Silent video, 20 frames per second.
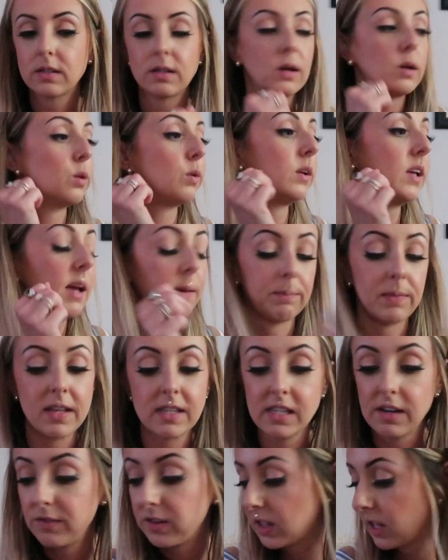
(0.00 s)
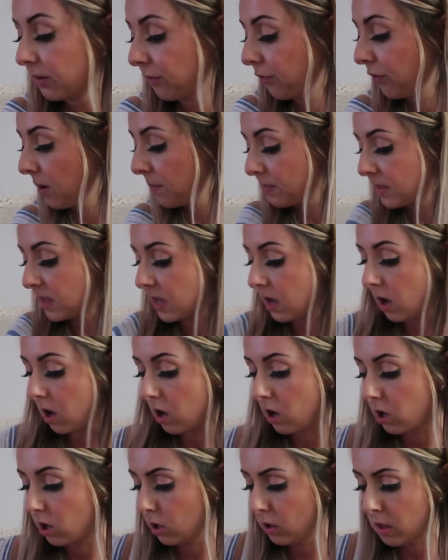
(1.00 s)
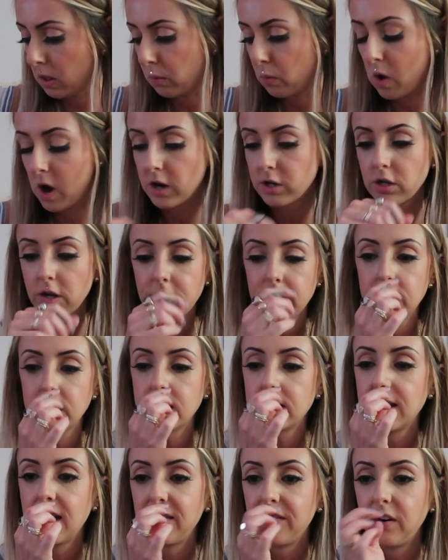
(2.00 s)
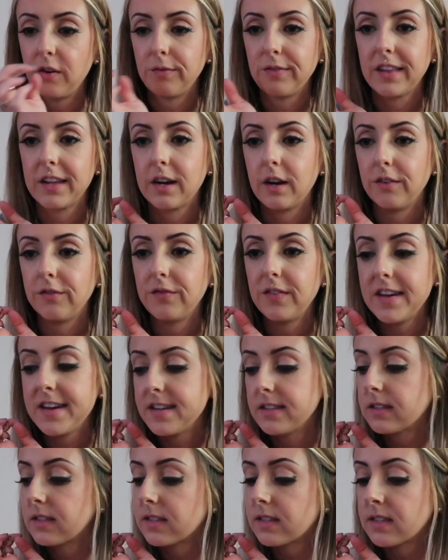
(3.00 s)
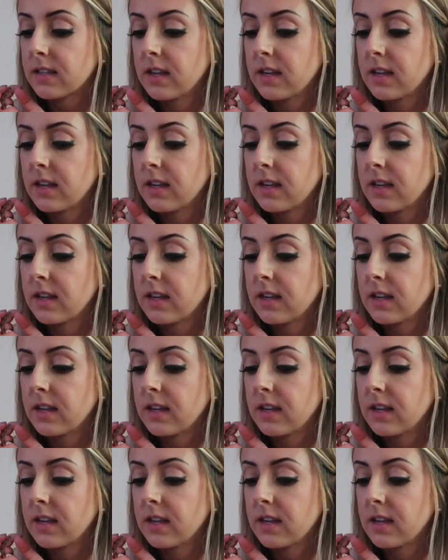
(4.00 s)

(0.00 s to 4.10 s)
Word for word: So yeah, that's everything from the haul. I'll wash all this stuff. Hopefully it all fits.